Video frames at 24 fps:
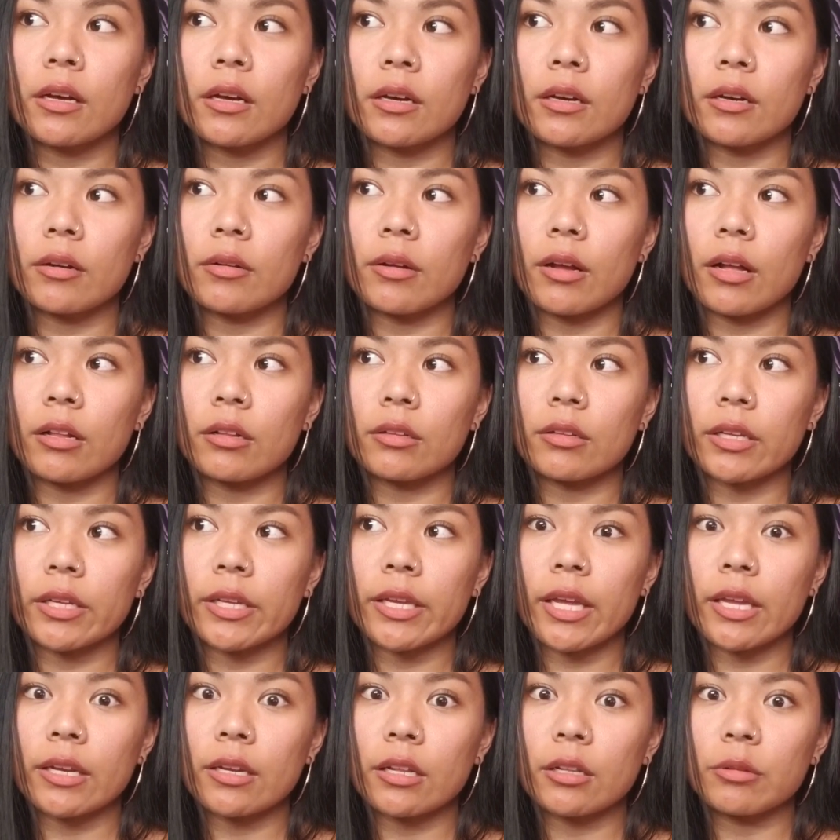Uh, I'll,
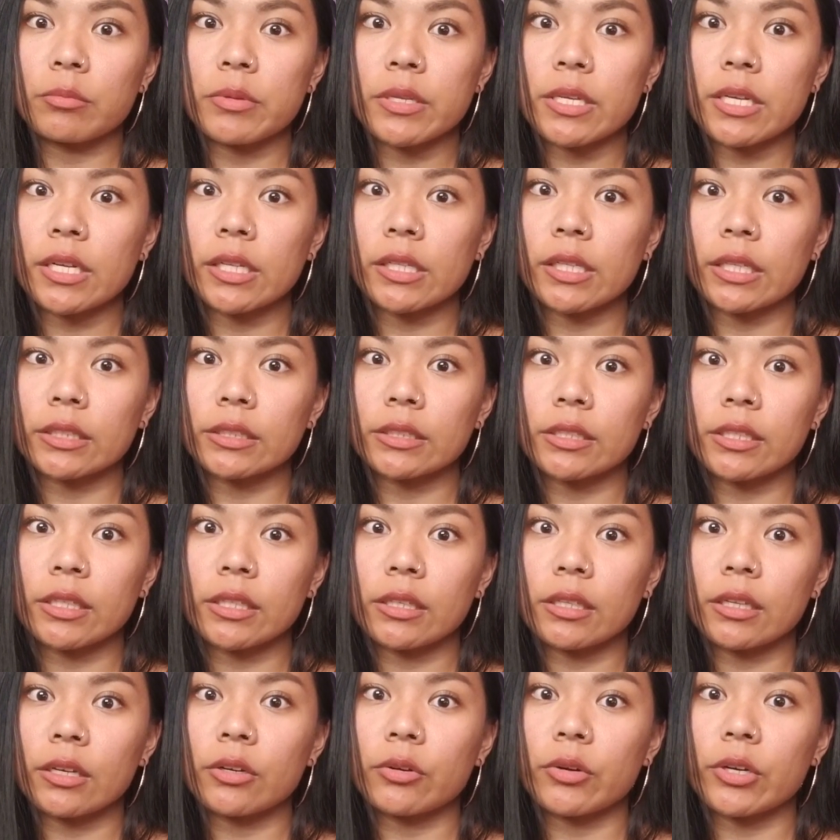again, I'll be
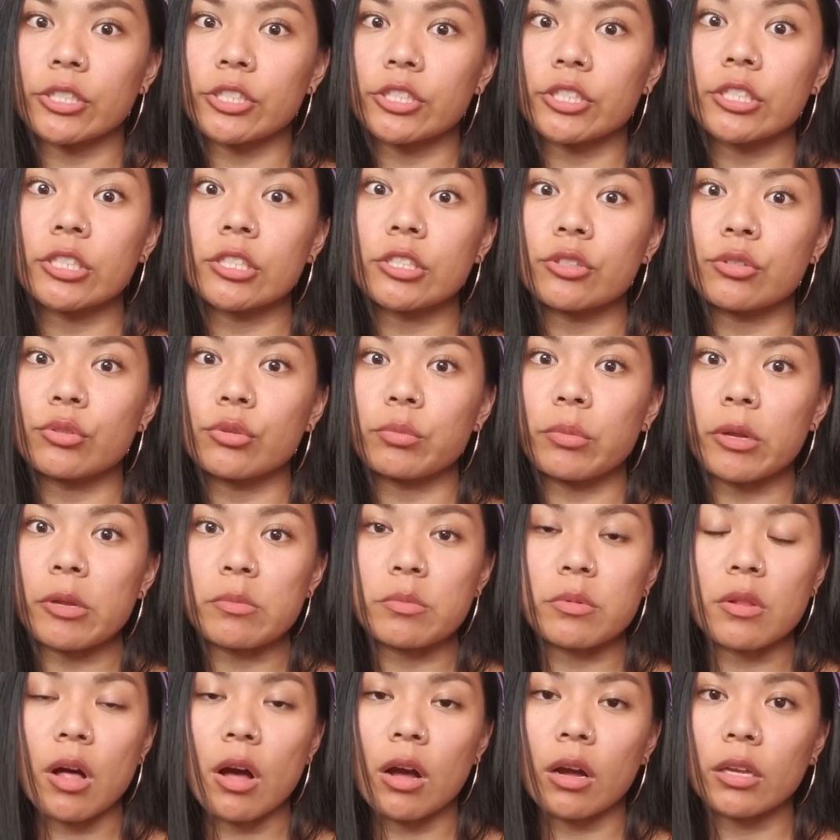collecting the questions through my
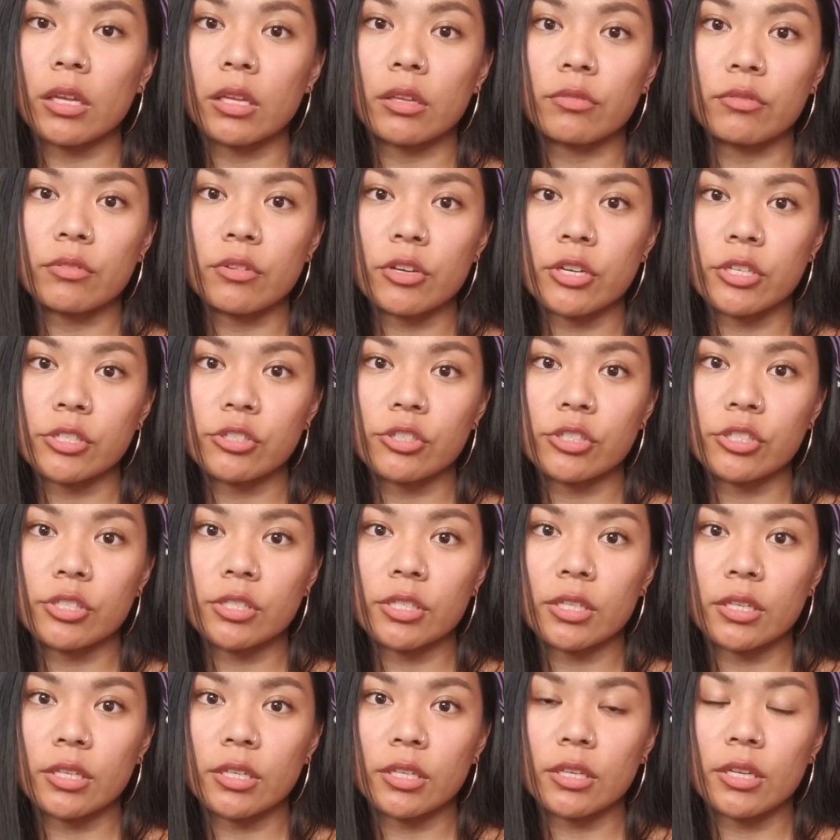blog. If you're
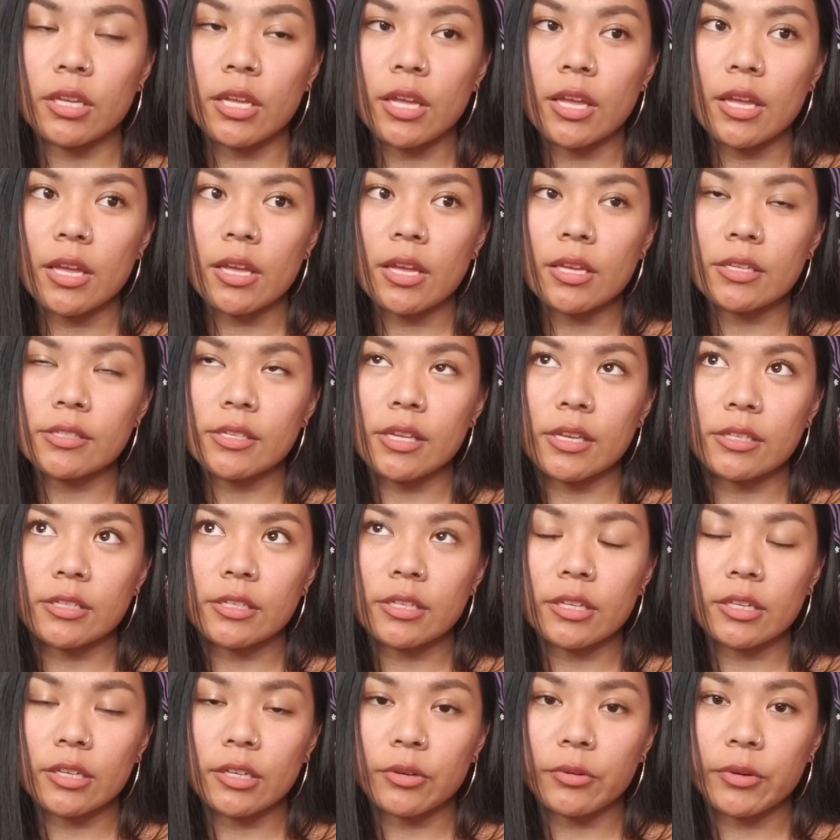interested in
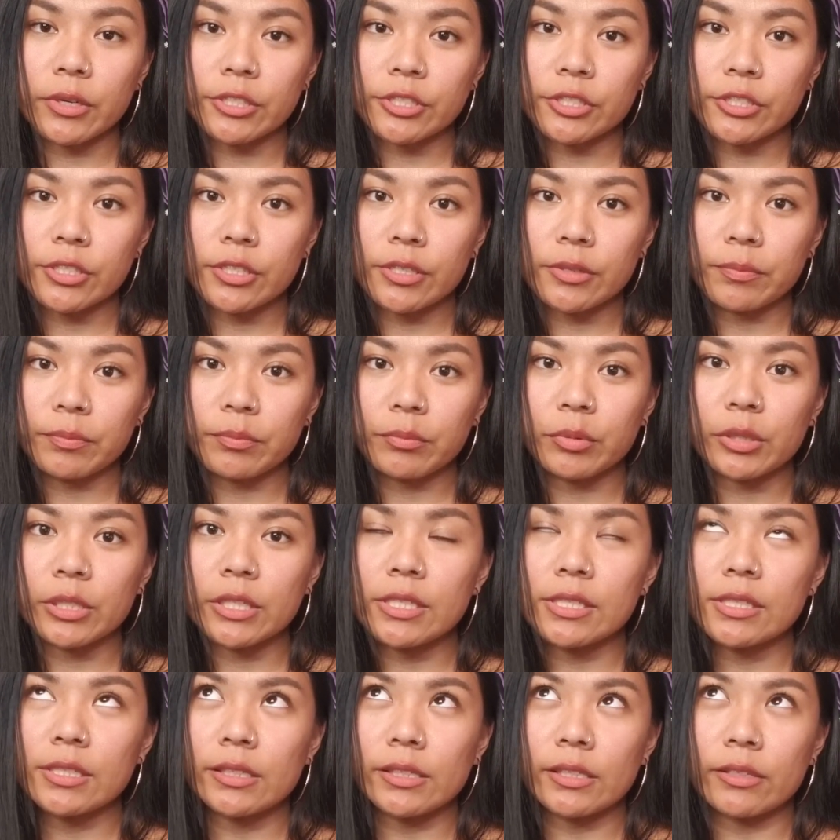sending in a question,
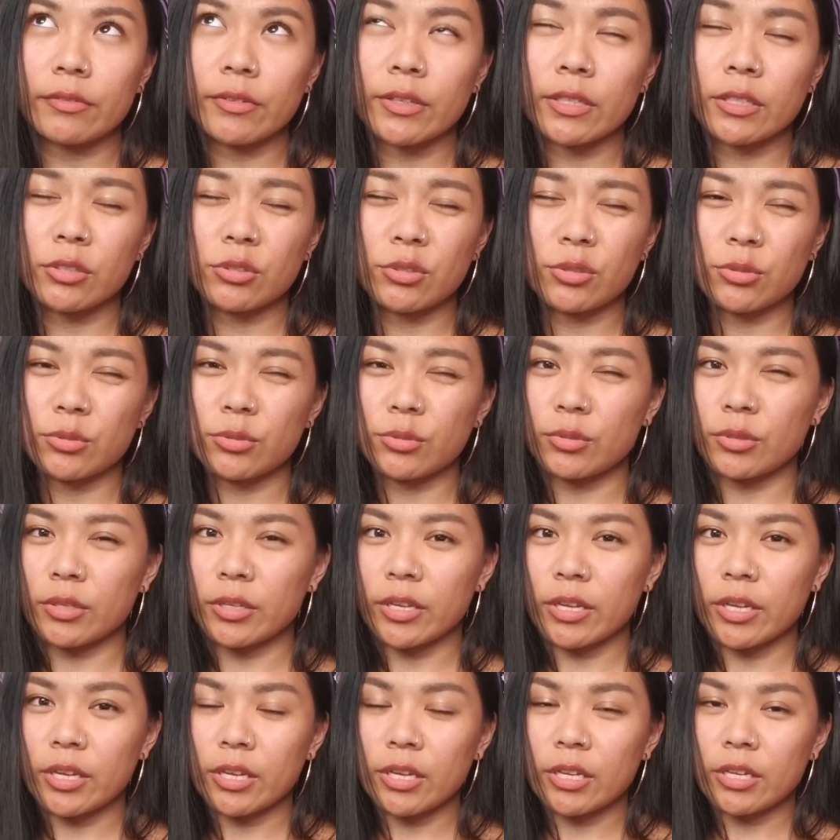please leave it to
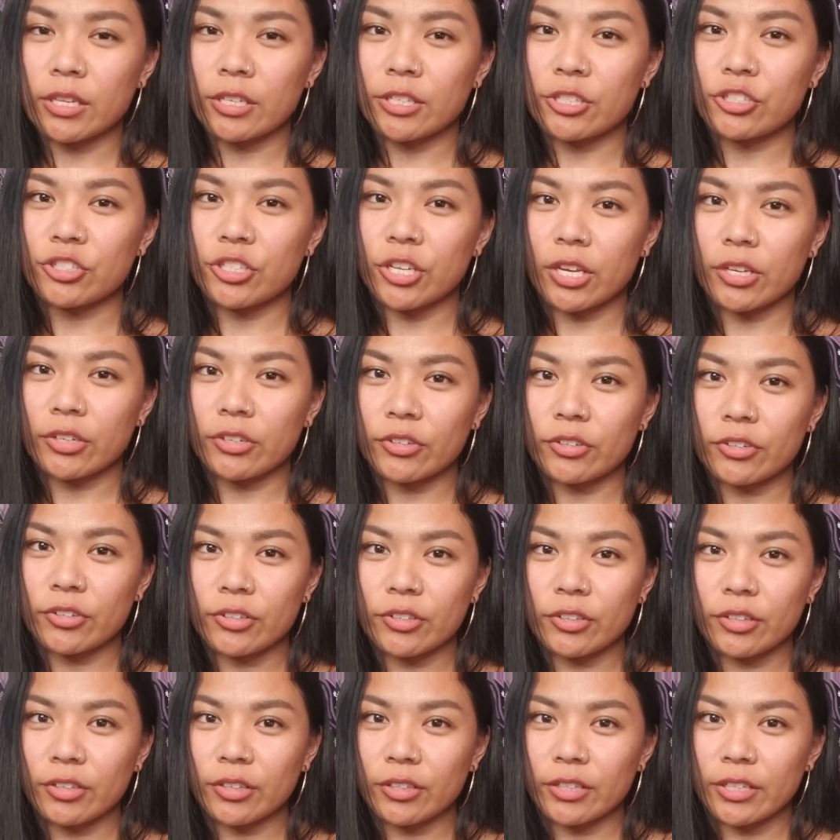
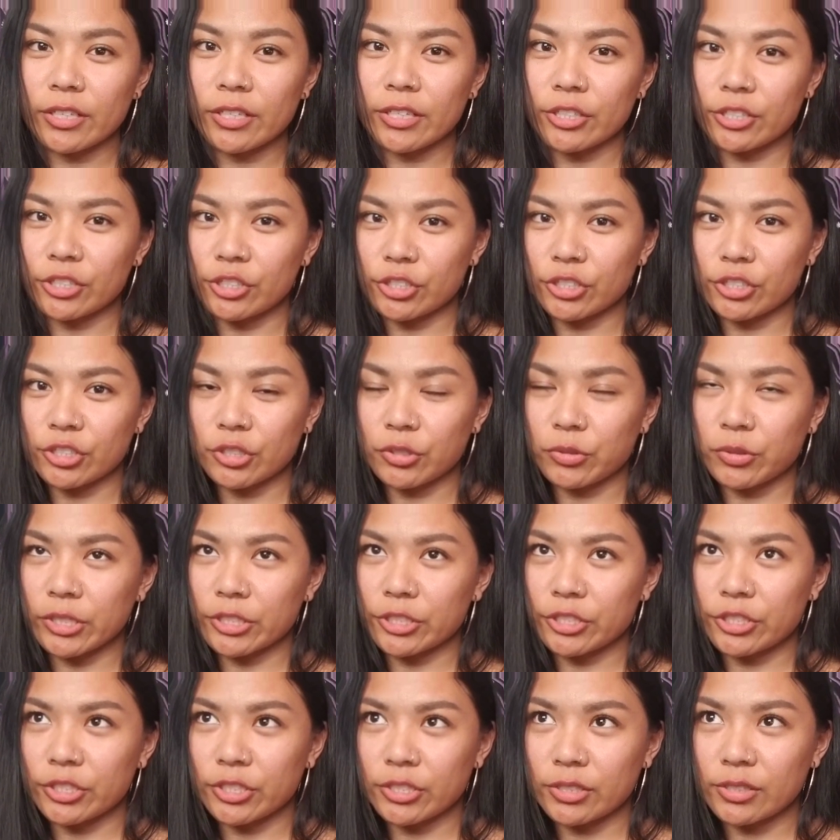general-ish
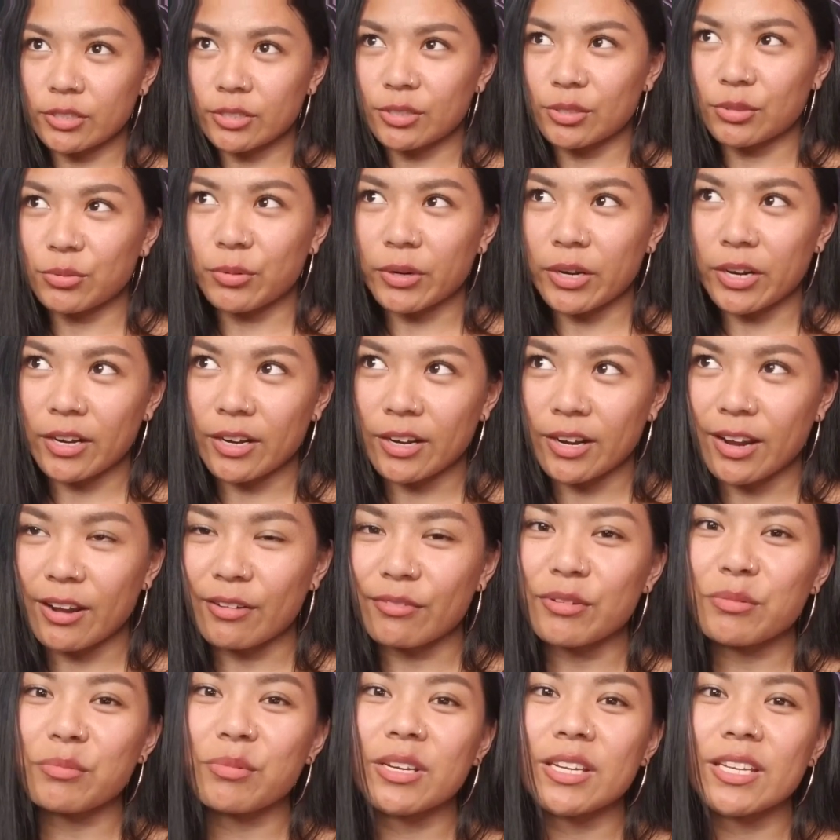questions where
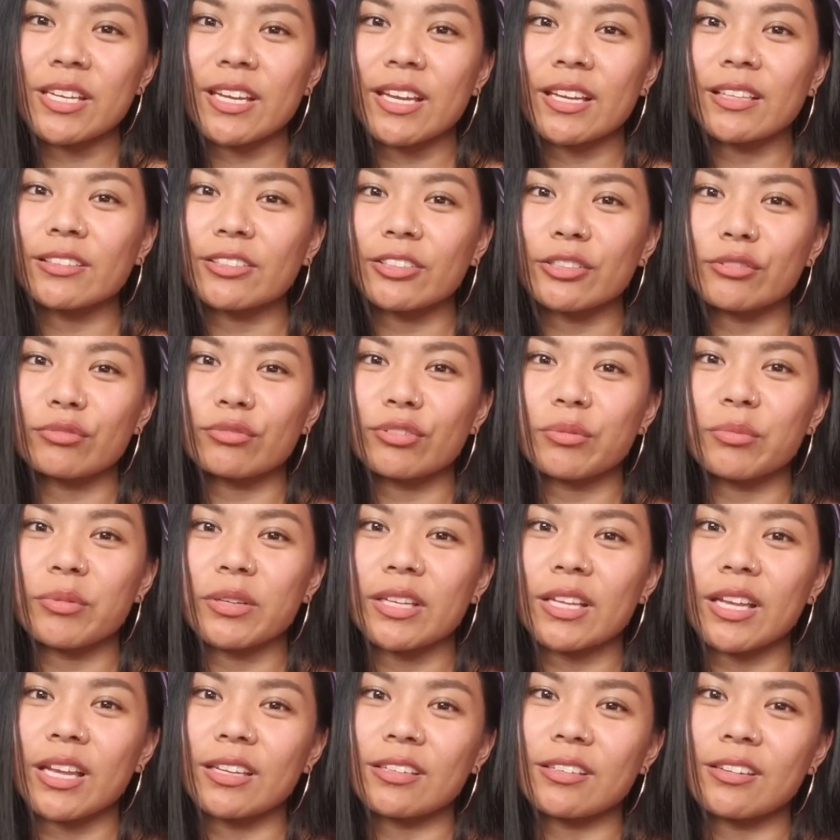everybody can learn from
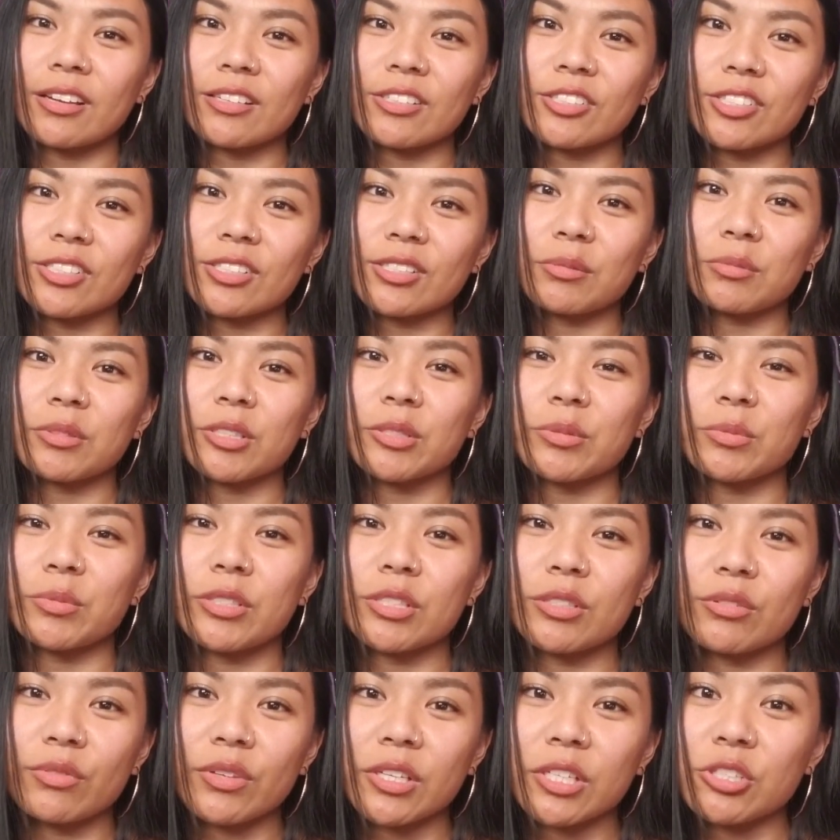it and not just something
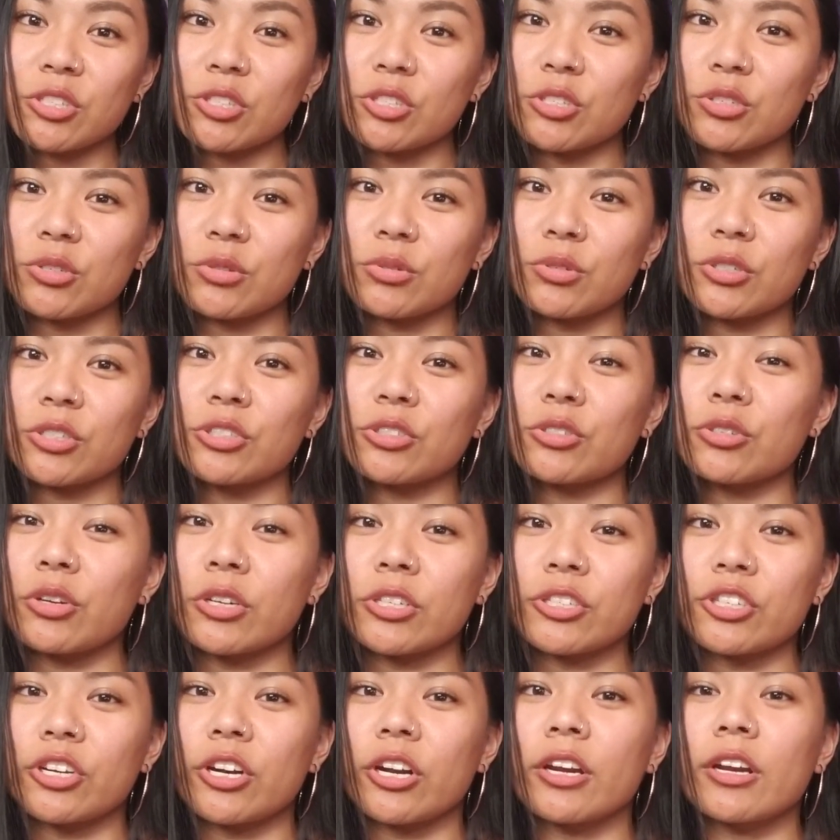specific to you or to your
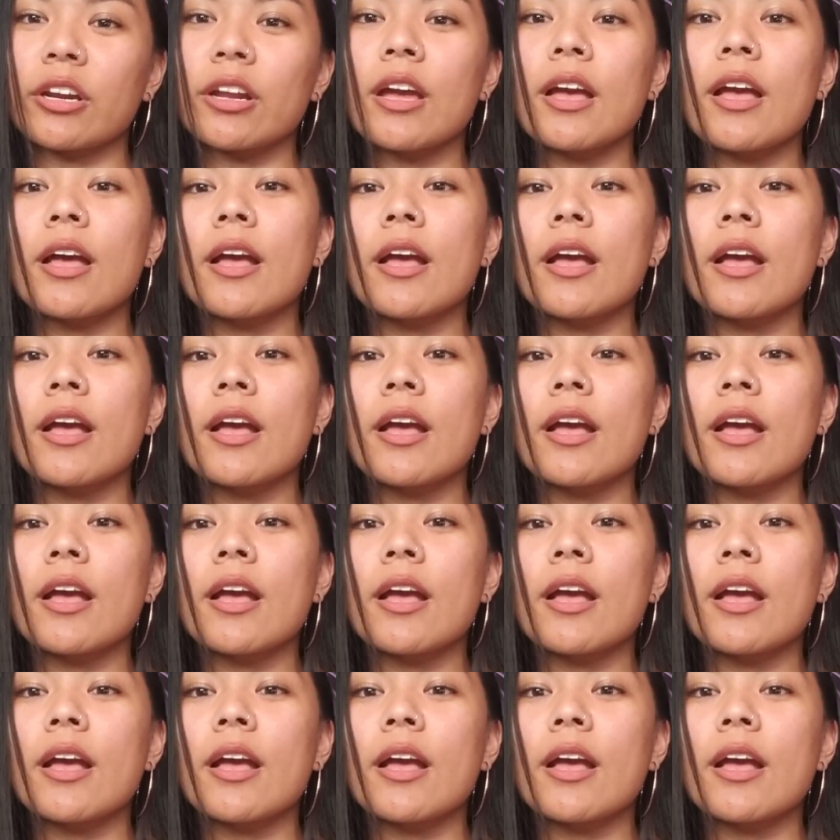chart.